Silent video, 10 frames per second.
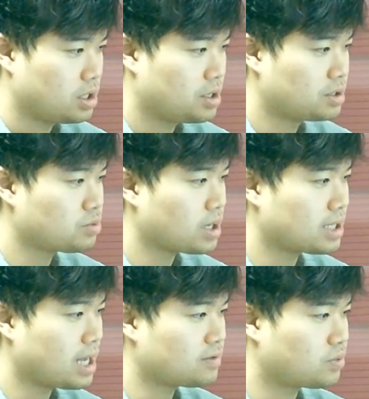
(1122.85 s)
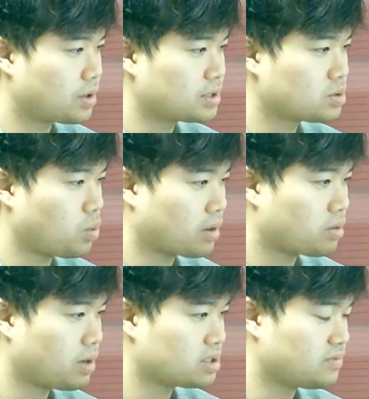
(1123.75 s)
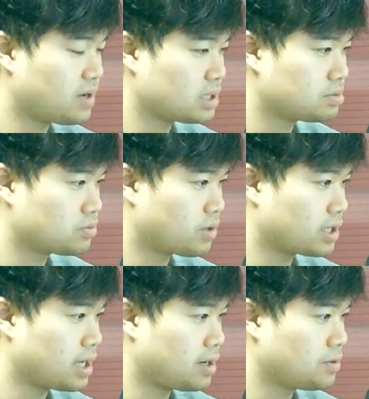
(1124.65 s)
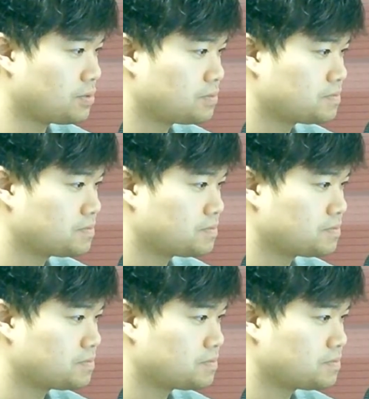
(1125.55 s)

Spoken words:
Here's why Cloudflare is a worthwhile investment right now.